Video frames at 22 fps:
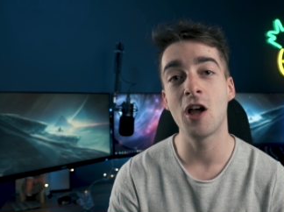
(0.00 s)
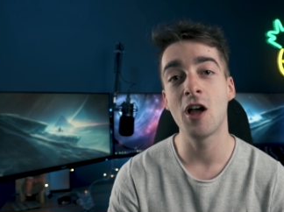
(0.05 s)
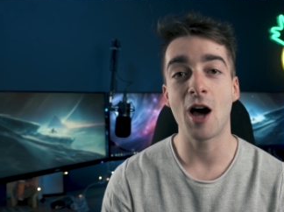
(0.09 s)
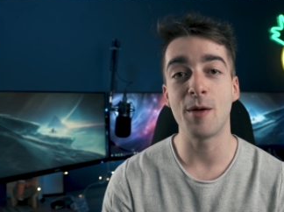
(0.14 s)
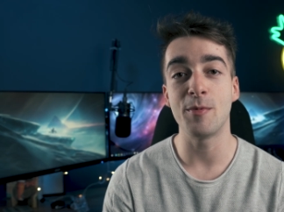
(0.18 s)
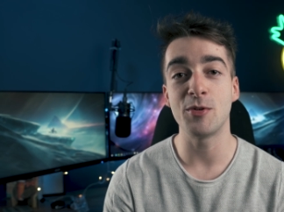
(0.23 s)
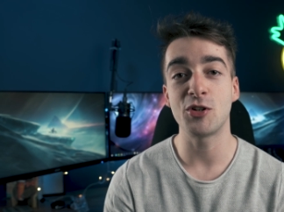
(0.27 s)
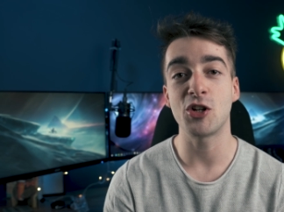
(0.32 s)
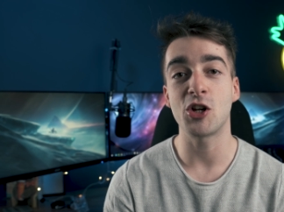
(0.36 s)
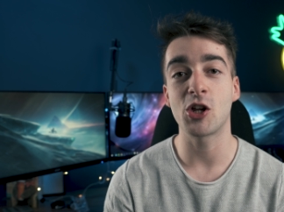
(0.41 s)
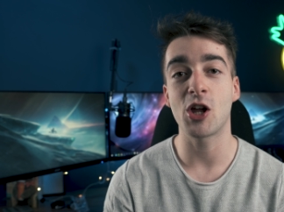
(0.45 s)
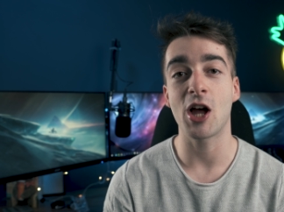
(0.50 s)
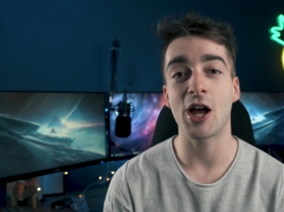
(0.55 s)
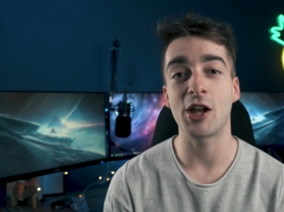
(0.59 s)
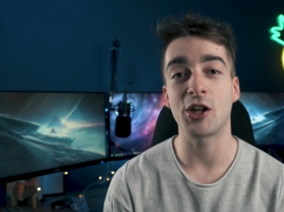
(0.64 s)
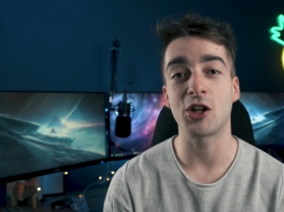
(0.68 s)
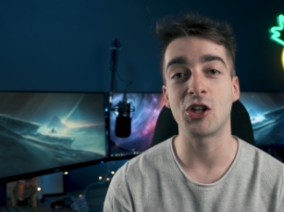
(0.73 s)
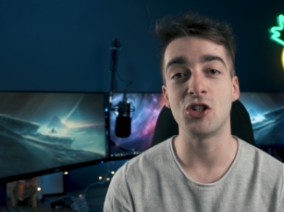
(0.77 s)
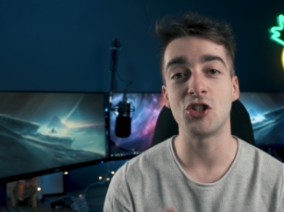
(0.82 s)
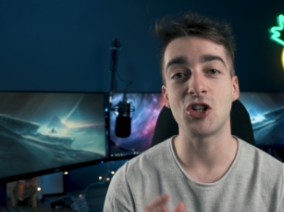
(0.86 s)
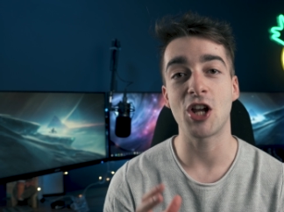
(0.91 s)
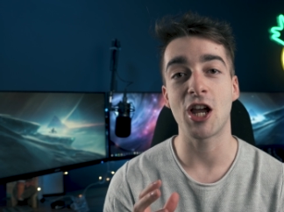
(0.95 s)
I'm going to show you how
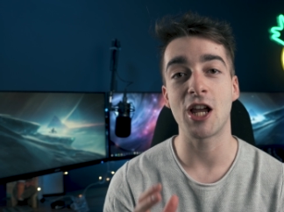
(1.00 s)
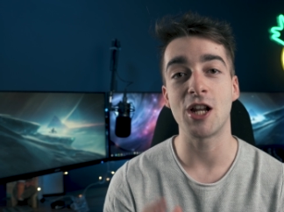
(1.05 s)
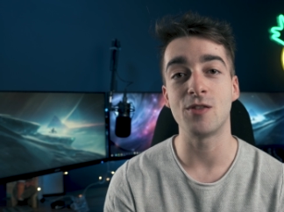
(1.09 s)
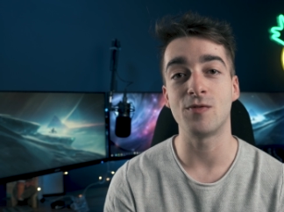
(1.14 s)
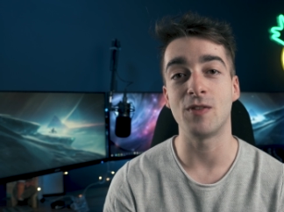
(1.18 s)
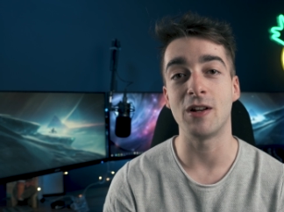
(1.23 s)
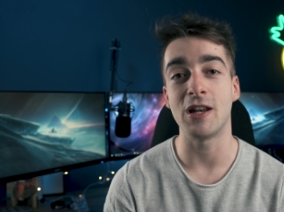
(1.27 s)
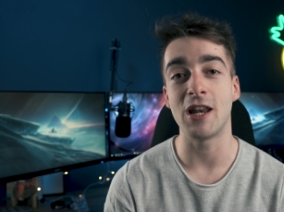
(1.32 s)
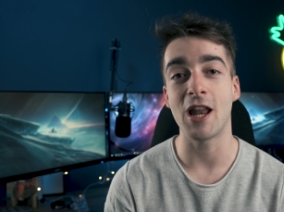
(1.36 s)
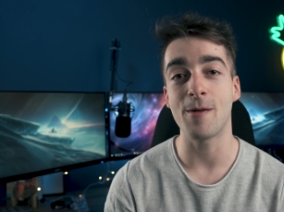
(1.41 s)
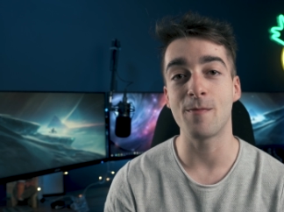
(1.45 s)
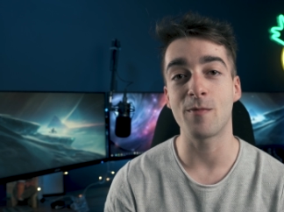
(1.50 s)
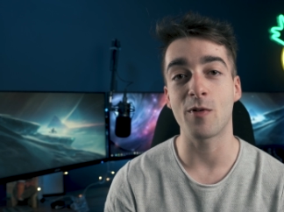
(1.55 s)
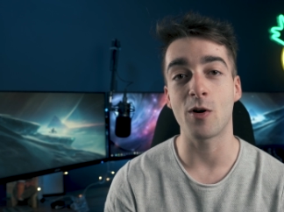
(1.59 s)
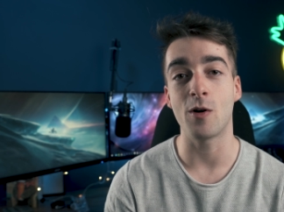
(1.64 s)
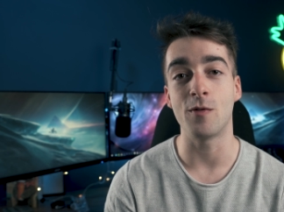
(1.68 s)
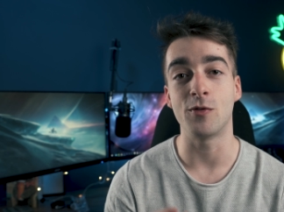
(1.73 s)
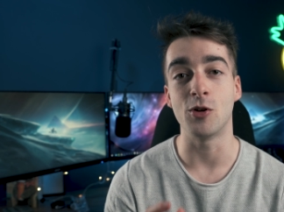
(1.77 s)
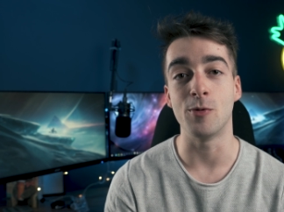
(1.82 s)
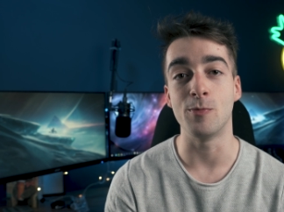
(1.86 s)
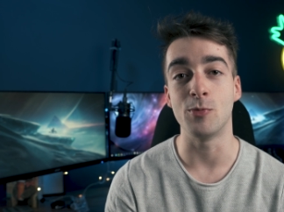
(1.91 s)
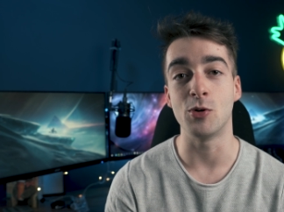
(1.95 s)
you can change the length
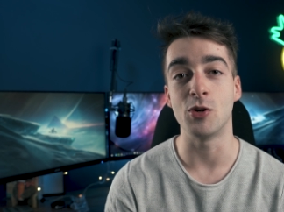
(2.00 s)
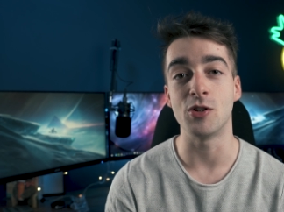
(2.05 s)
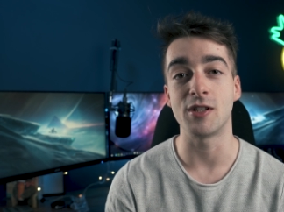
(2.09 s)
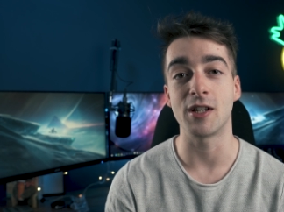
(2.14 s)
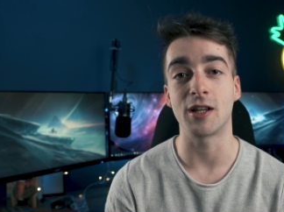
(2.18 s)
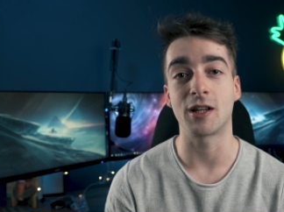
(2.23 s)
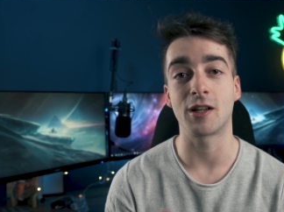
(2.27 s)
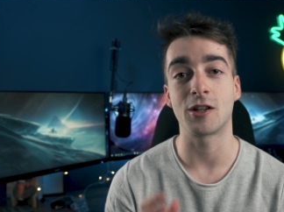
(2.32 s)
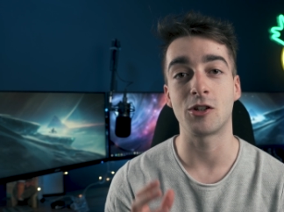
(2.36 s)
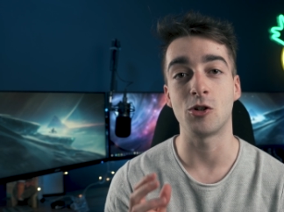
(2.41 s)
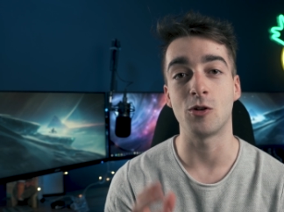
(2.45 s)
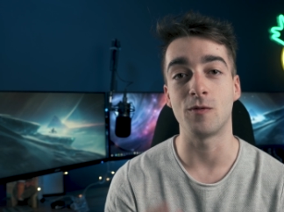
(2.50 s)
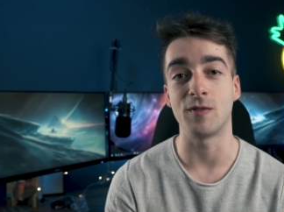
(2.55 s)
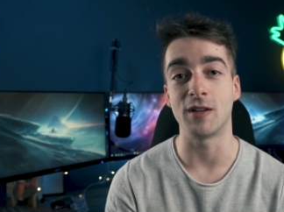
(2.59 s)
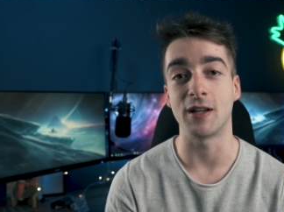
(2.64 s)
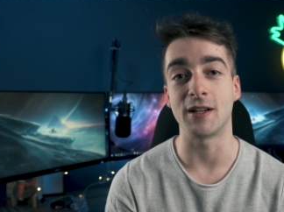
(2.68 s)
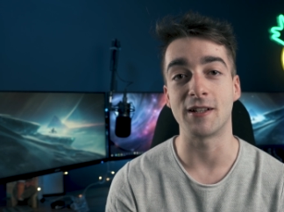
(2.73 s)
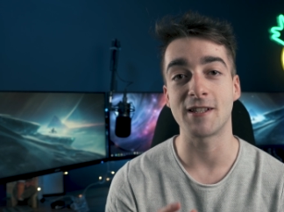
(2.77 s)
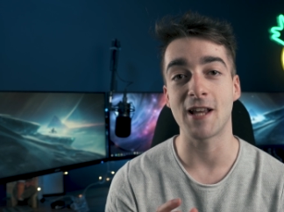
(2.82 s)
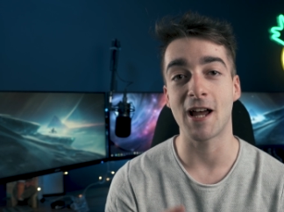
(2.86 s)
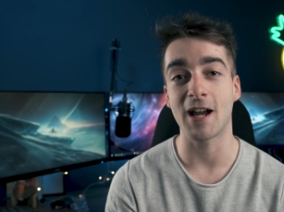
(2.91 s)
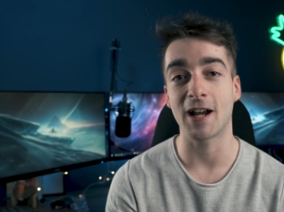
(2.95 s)
of your music to the
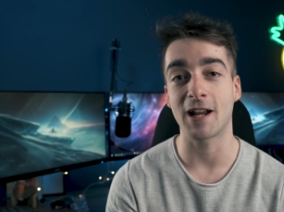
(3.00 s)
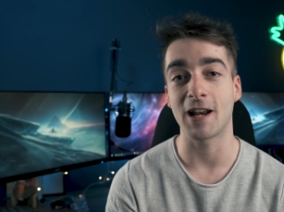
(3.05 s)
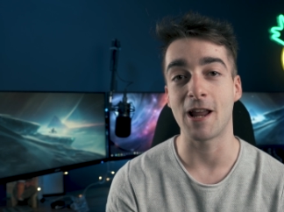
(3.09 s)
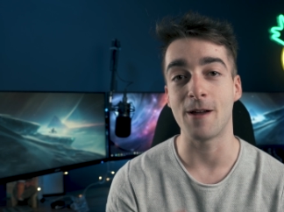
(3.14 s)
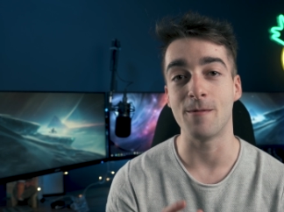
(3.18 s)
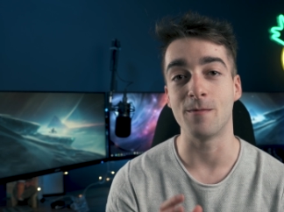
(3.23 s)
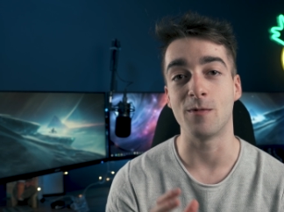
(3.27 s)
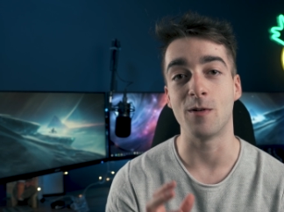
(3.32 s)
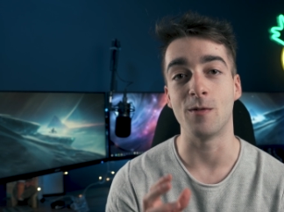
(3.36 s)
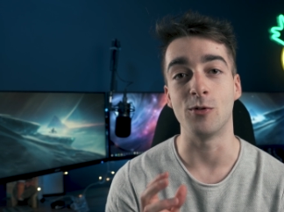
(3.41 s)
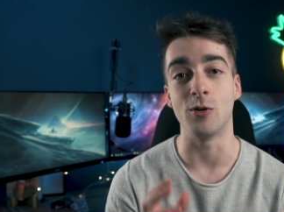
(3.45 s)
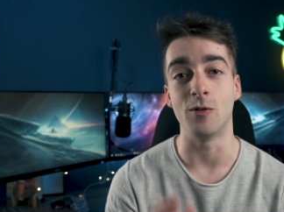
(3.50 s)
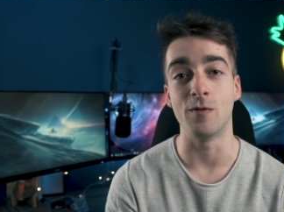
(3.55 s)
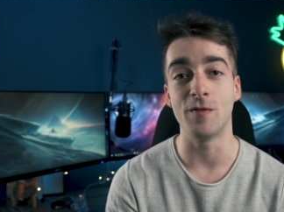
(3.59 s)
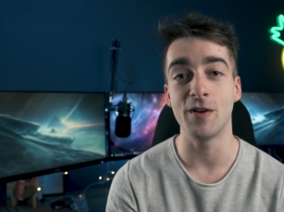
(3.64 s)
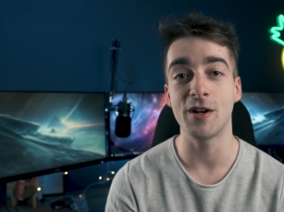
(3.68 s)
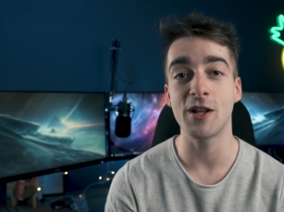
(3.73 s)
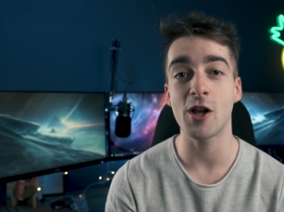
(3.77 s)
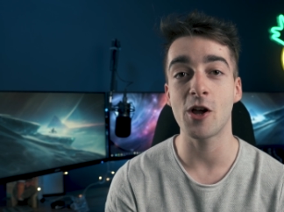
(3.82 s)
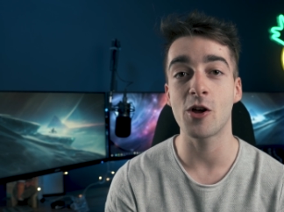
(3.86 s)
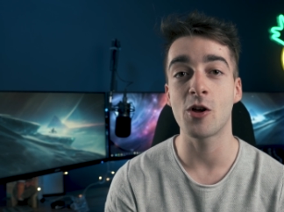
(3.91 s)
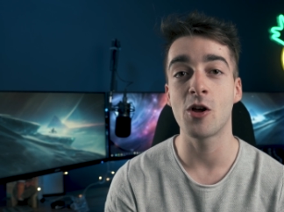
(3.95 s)
exact length of your
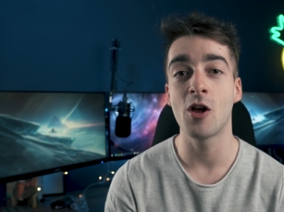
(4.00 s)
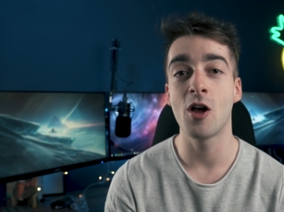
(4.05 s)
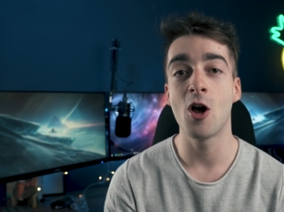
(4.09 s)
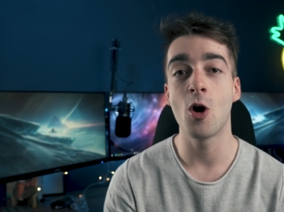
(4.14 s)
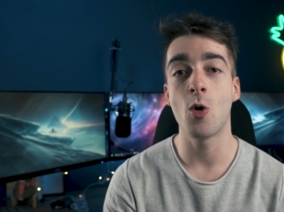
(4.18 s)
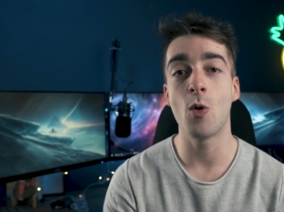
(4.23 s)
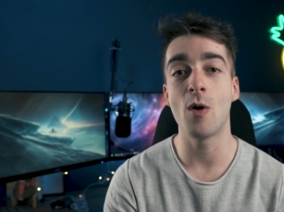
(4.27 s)
video